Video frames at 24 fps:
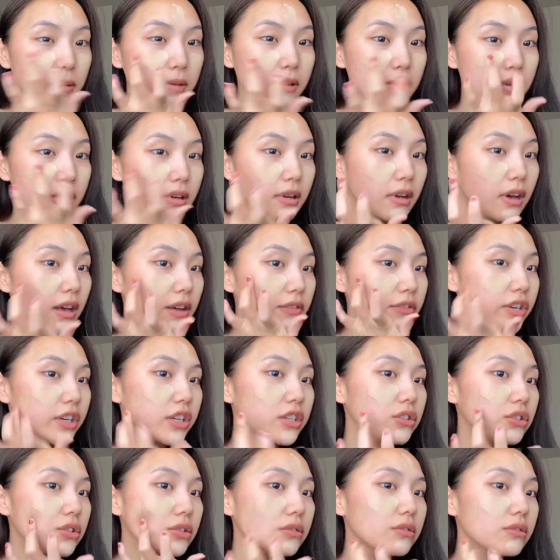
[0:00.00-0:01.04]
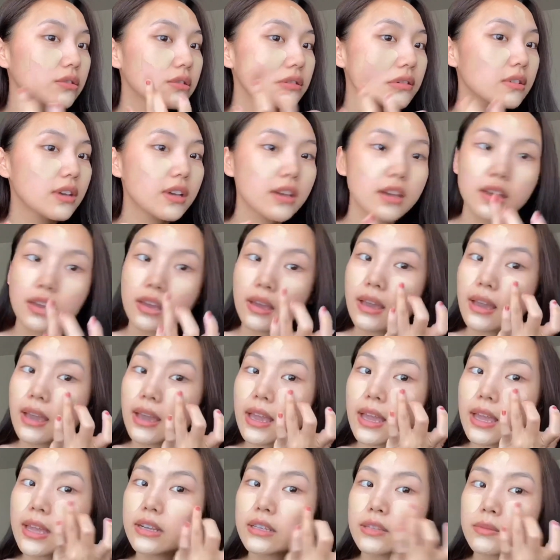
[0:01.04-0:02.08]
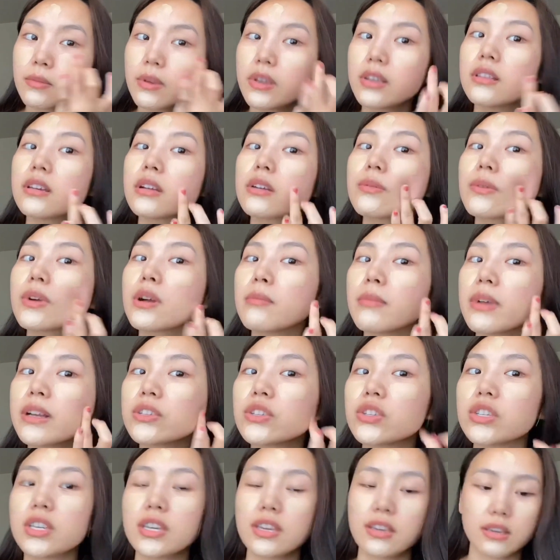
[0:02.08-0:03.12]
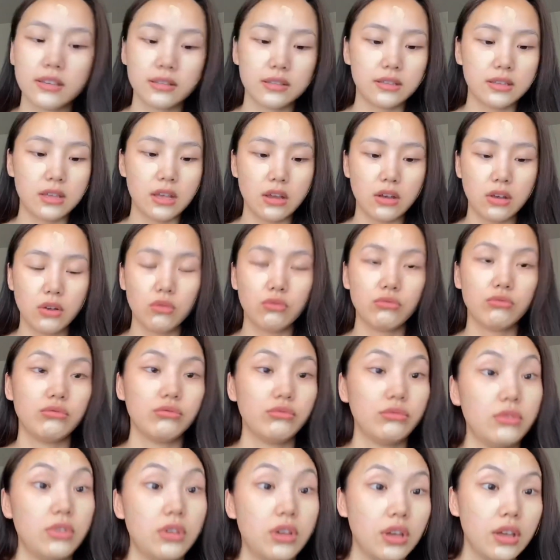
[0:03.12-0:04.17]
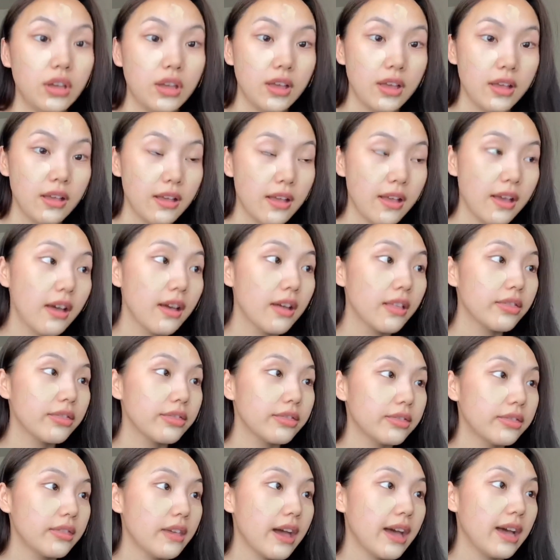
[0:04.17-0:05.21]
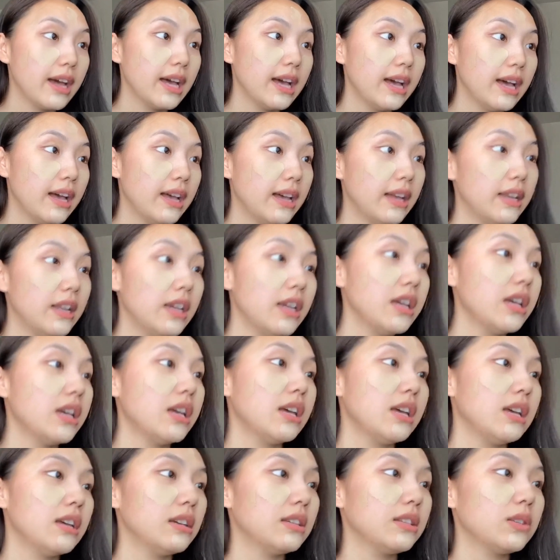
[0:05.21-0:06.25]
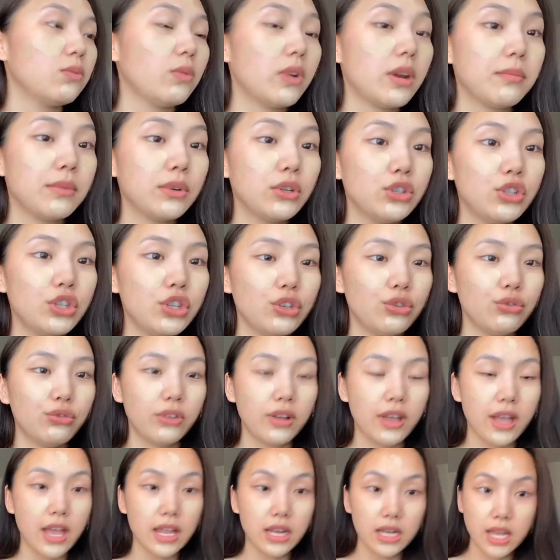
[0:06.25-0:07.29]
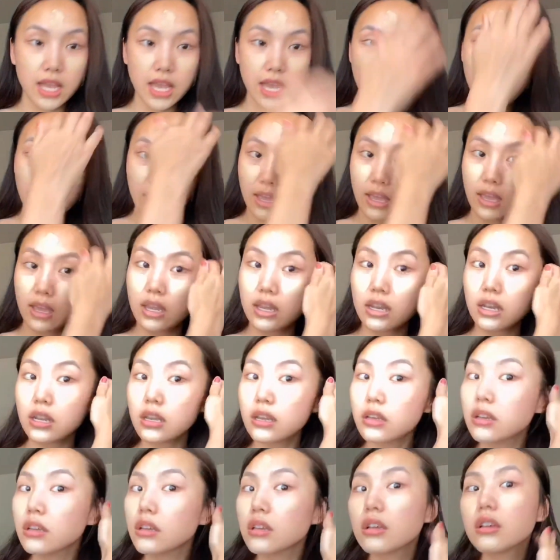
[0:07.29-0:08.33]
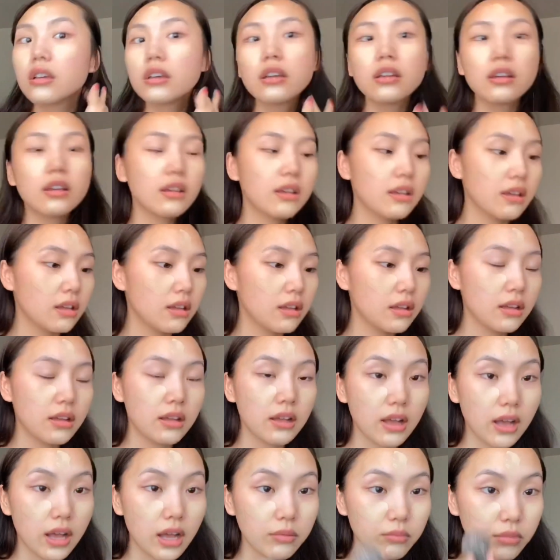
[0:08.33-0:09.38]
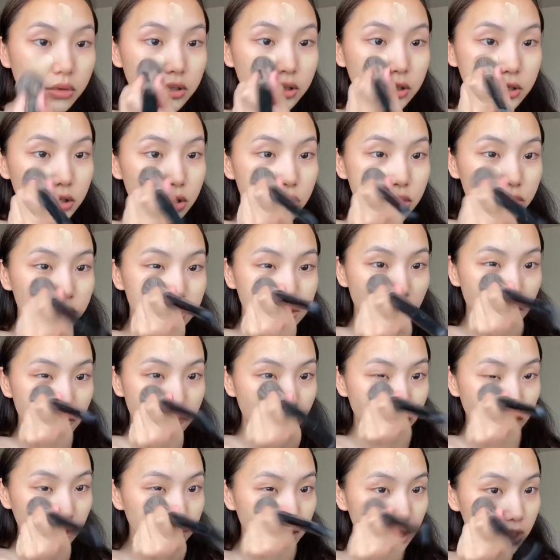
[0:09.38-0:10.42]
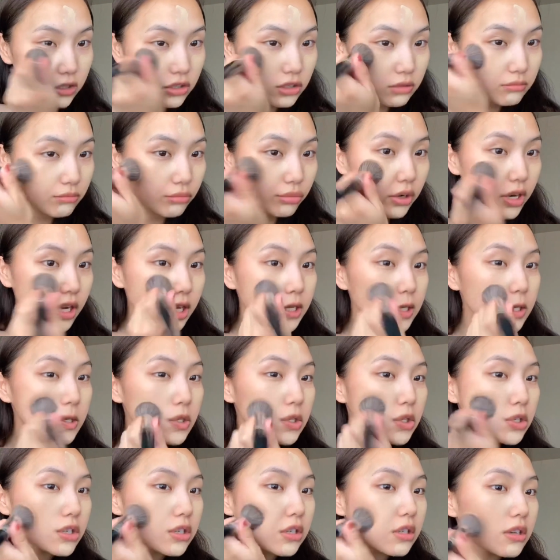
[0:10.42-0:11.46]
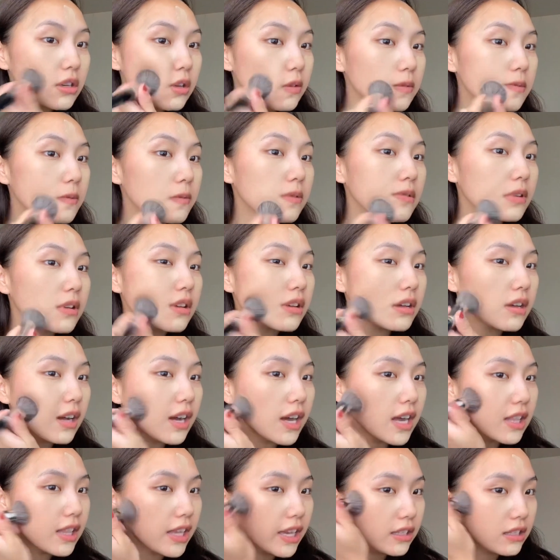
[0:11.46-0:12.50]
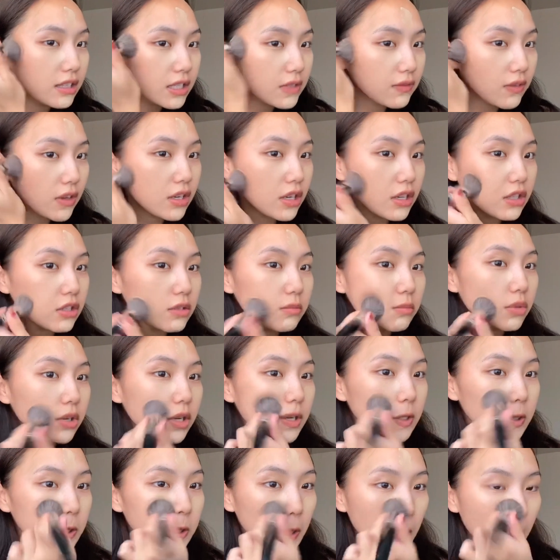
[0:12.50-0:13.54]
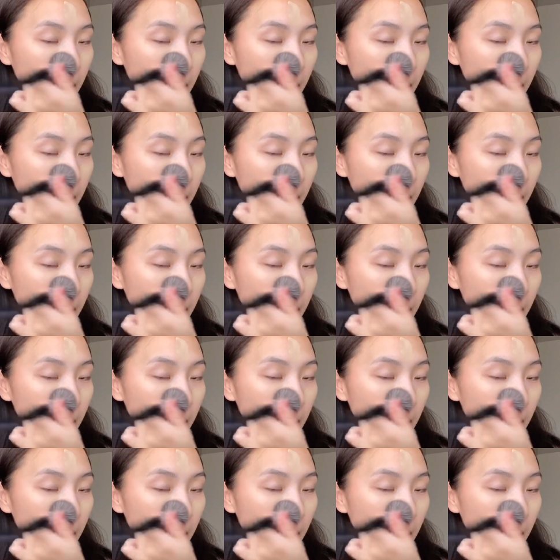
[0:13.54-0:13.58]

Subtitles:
Coverage. And it's mainly around my cheeks, so that is what I'm gonna do. Then I'm gonna use a foundation brush. I like this foundation brush.